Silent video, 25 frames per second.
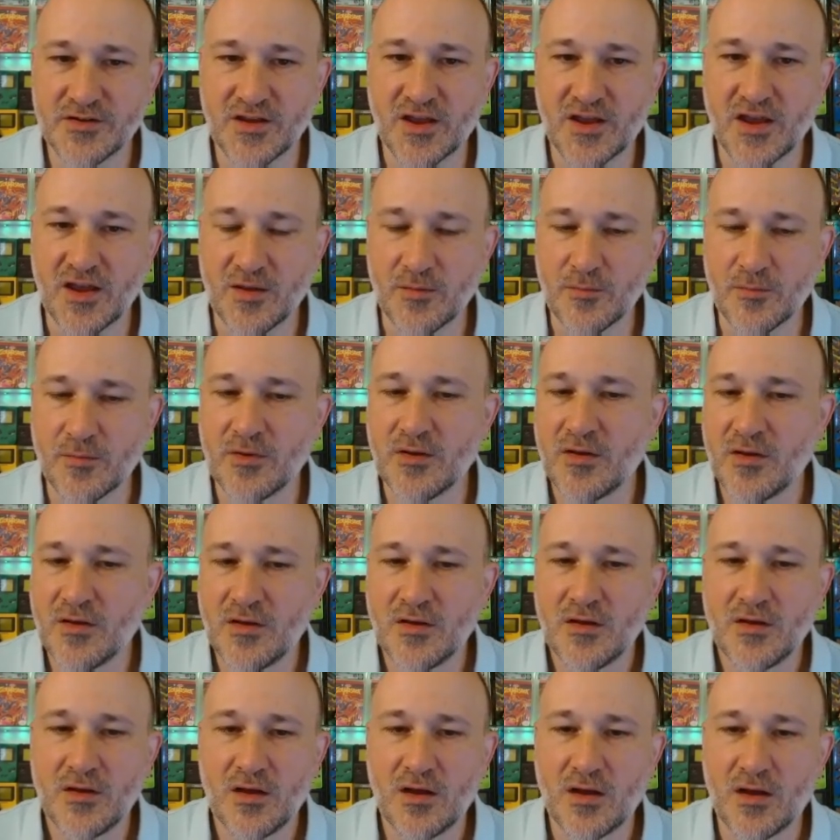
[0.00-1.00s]
game
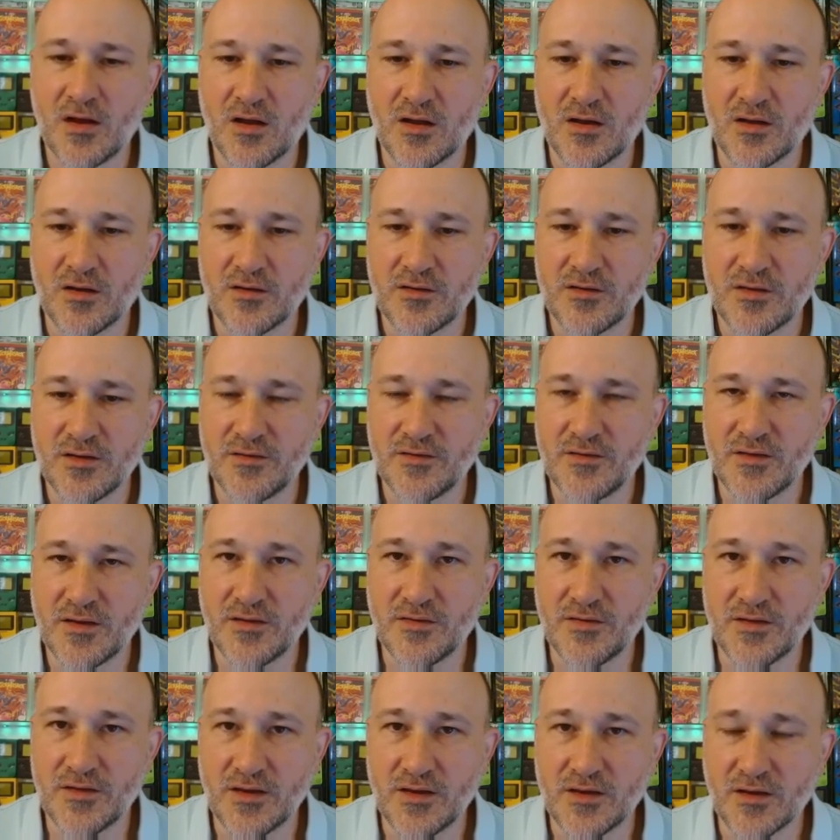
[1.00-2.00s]

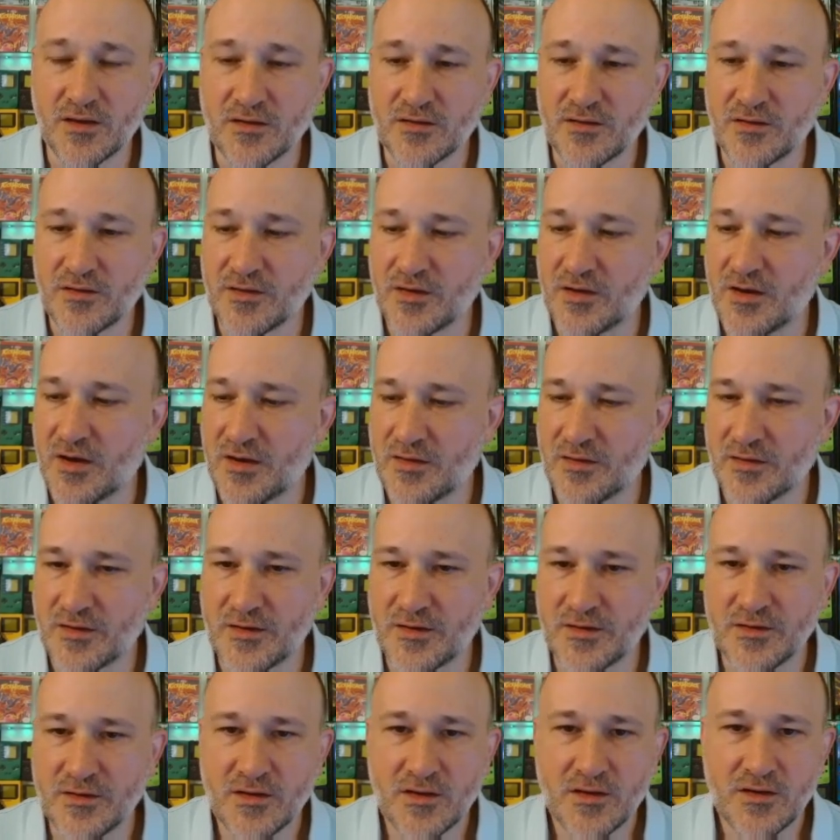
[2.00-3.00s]
in the Gauntlet.